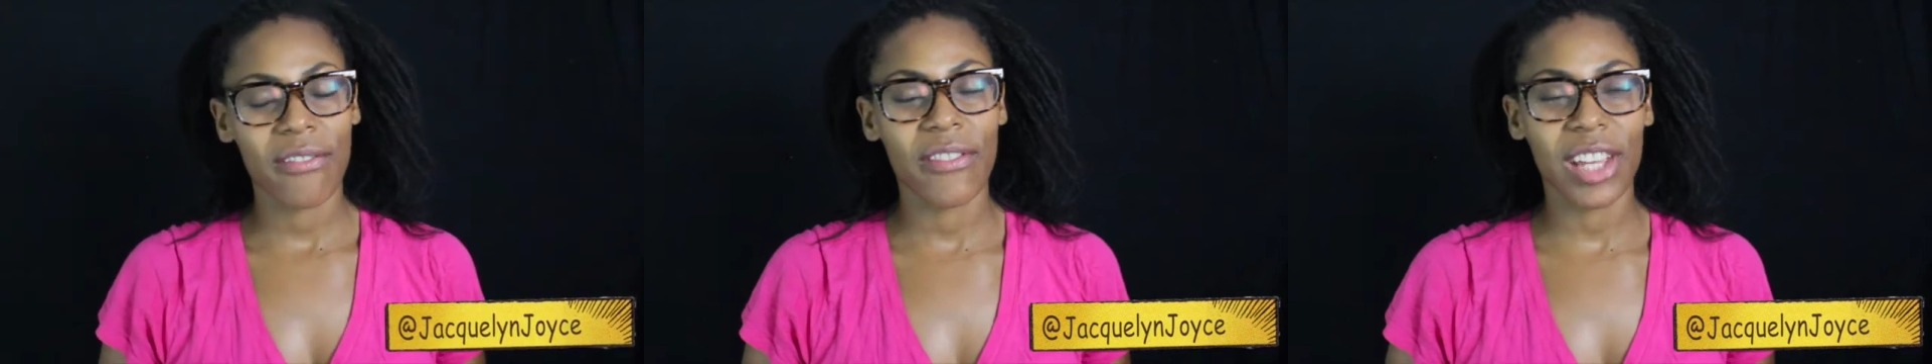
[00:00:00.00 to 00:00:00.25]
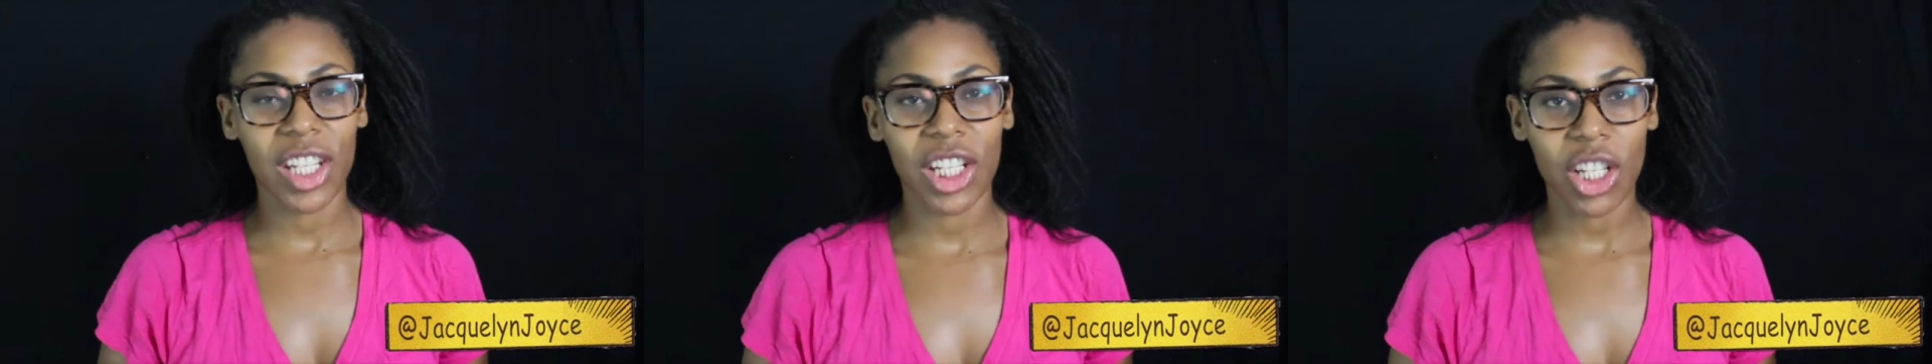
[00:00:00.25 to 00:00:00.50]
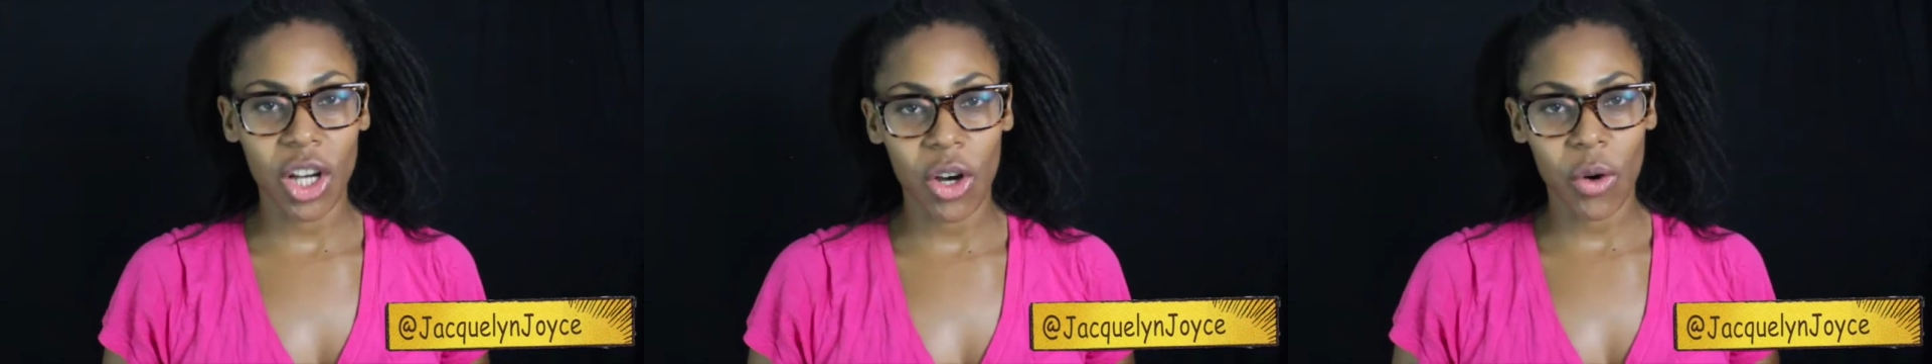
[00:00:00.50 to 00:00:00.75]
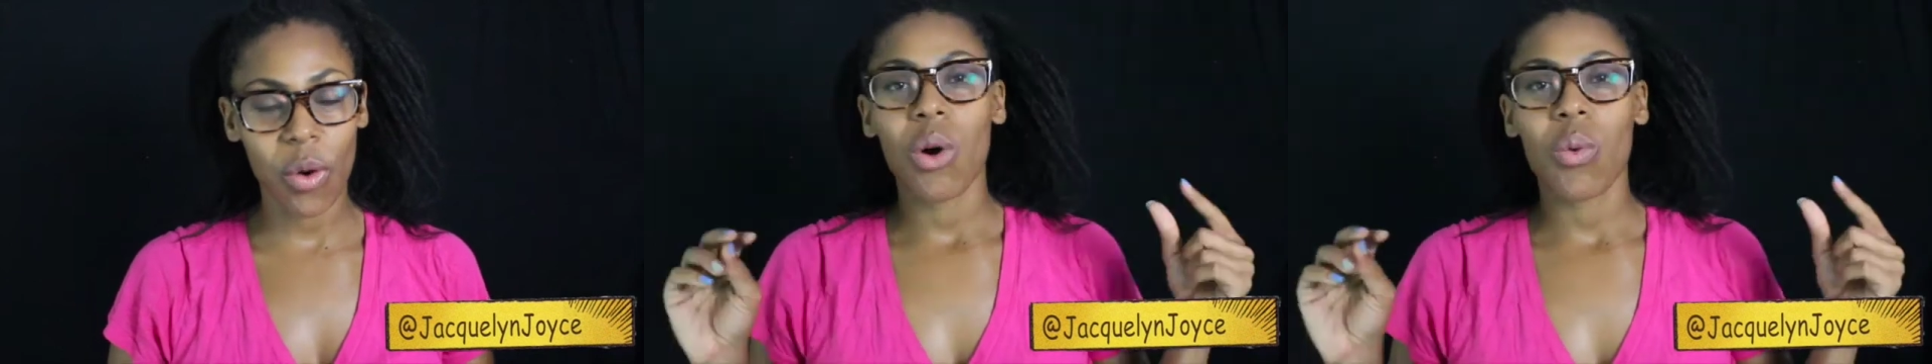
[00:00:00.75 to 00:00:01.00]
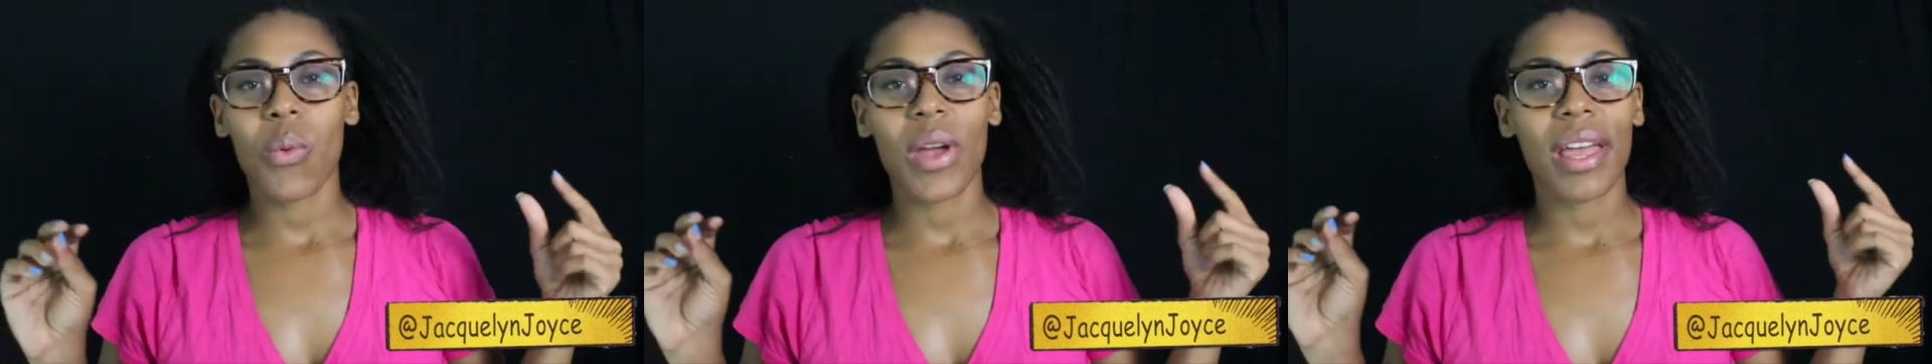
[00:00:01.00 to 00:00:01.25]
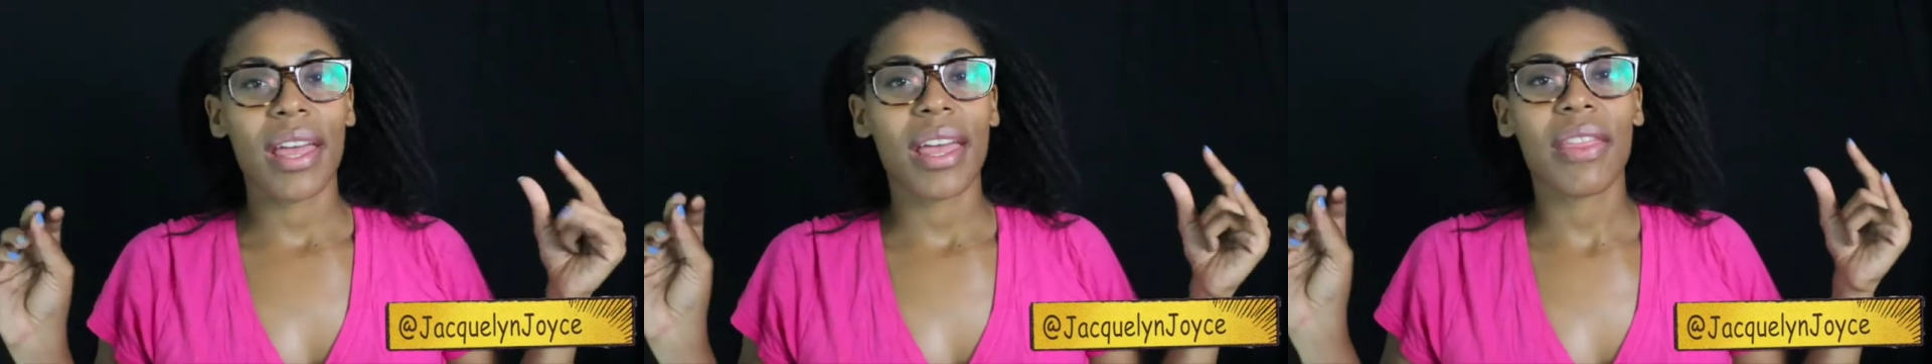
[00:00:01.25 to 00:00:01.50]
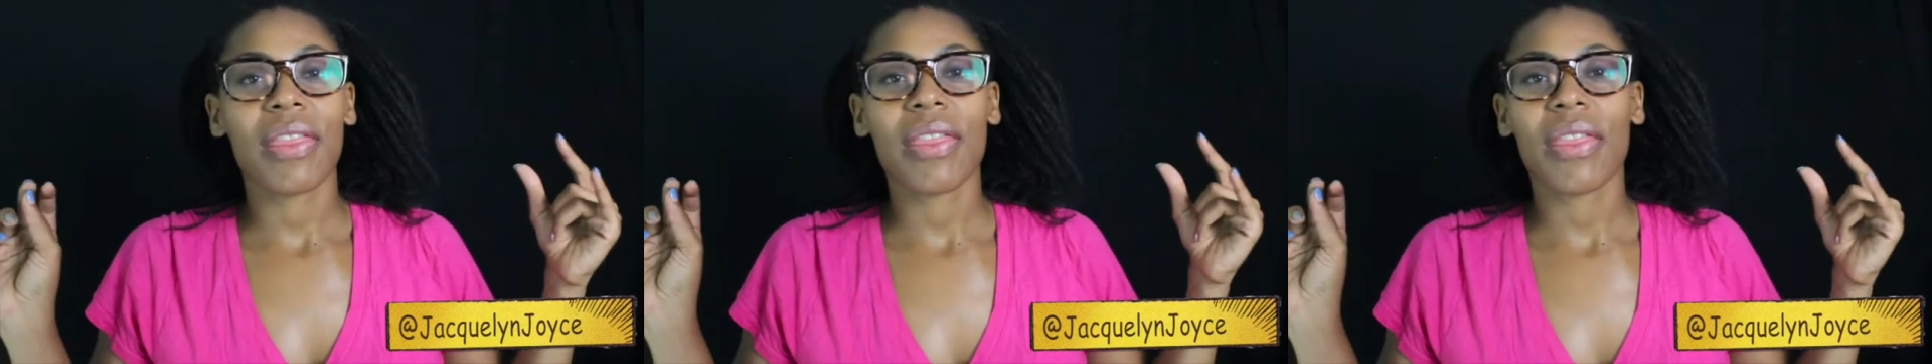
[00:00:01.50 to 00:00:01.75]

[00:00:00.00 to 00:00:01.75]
video with